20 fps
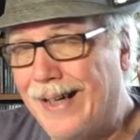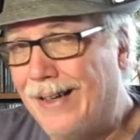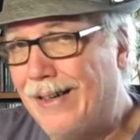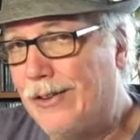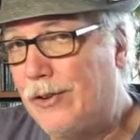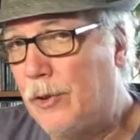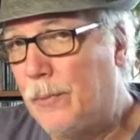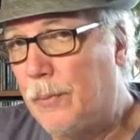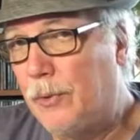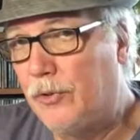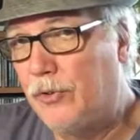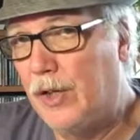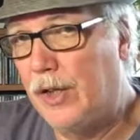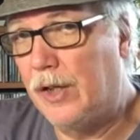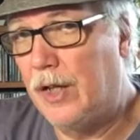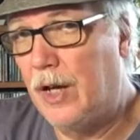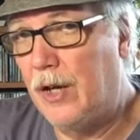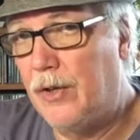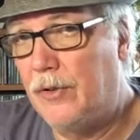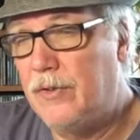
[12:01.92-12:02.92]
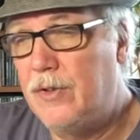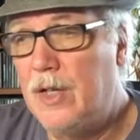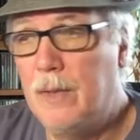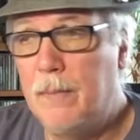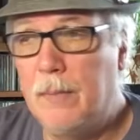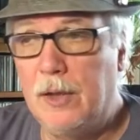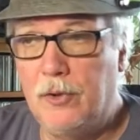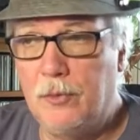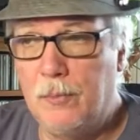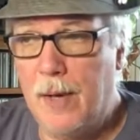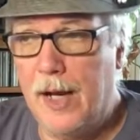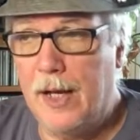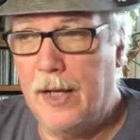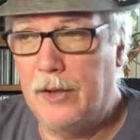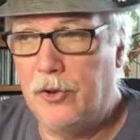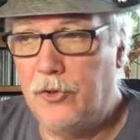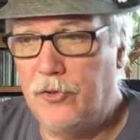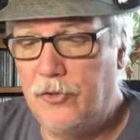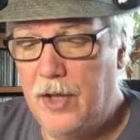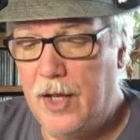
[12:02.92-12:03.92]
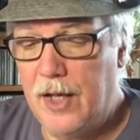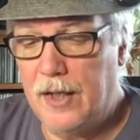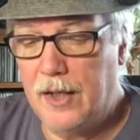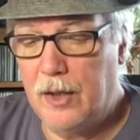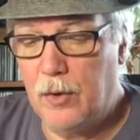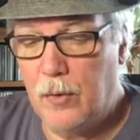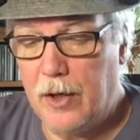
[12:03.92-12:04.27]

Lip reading: 100% guarantee, but as my understanding,